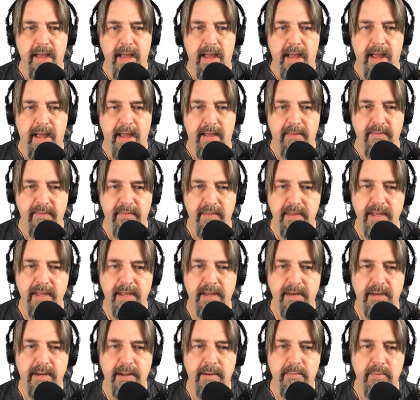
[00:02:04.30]
And
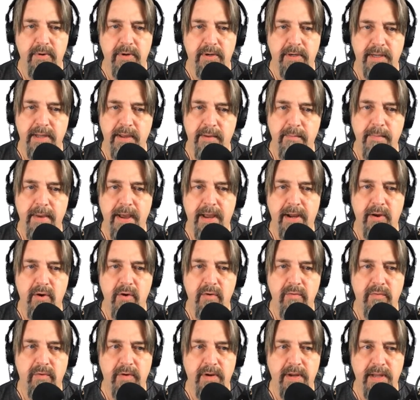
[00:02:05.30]
then I'm going to come back
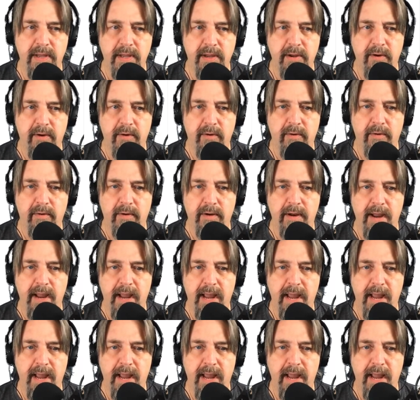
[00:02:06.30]
over here,